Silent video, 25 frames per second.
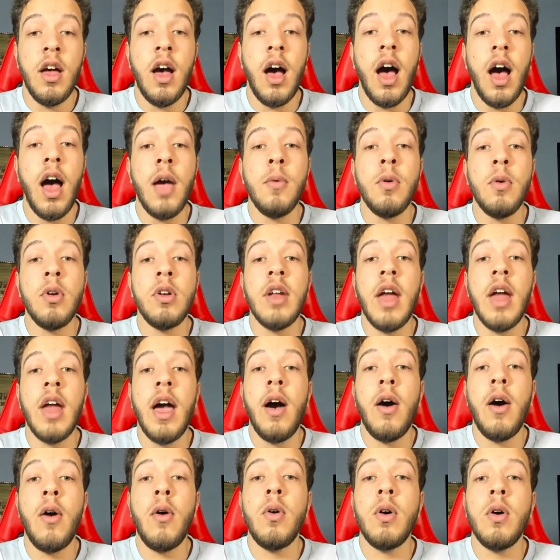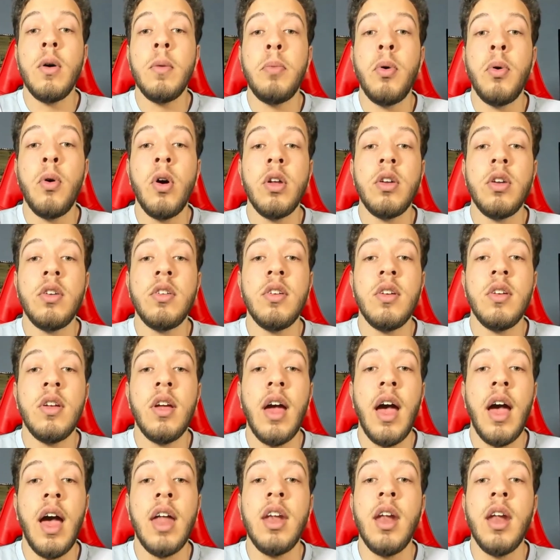I would now put
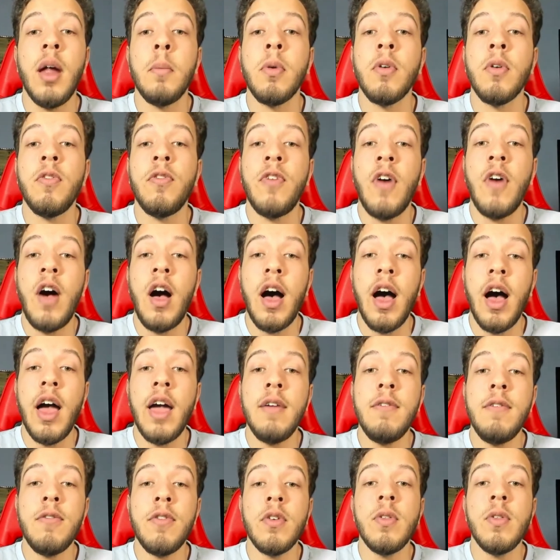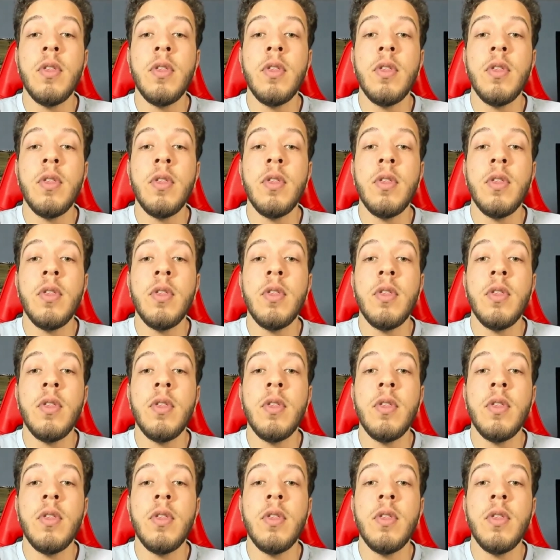at number 5,